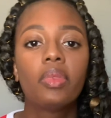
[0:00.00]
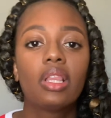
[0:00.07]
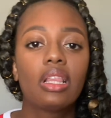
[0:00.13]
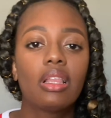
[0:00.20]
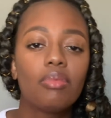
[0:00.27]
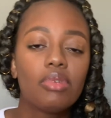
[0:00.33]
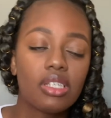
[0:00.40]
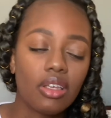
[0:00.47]
Let
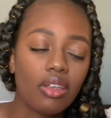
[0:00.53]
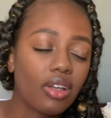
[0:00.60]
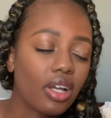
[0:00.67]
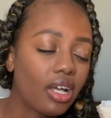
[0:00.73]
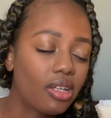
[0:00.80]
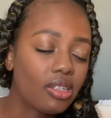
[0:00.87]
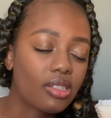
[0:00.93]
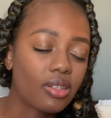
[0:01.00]
me tell you
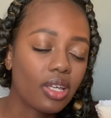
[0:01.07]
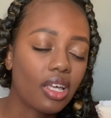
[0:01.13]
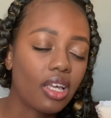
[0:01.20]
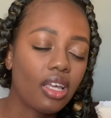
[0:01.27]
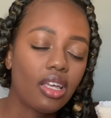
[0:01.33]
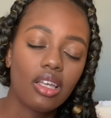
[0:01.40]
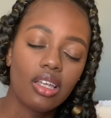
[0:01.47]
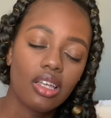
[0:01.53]
guys,
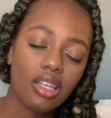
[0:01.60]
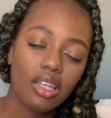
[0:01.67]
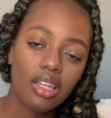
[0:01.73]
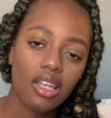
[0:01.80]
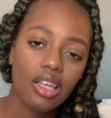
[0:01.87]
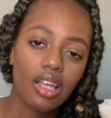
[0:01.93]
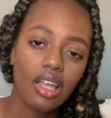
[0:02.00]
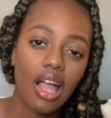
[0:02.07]
okay?
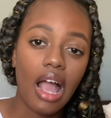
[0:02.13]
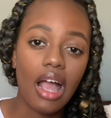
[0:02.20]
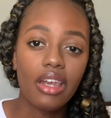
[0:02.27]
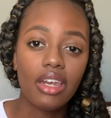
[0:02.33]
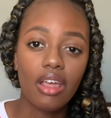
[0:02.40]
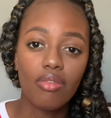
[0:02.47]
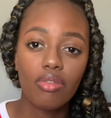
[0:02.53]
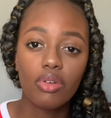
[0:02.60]
I
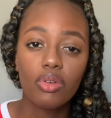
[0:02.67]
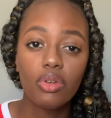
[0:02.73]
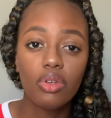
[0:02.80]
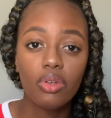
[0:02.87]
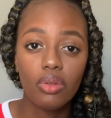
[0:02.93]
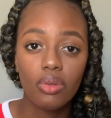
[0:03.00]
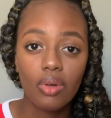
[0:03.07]
never knew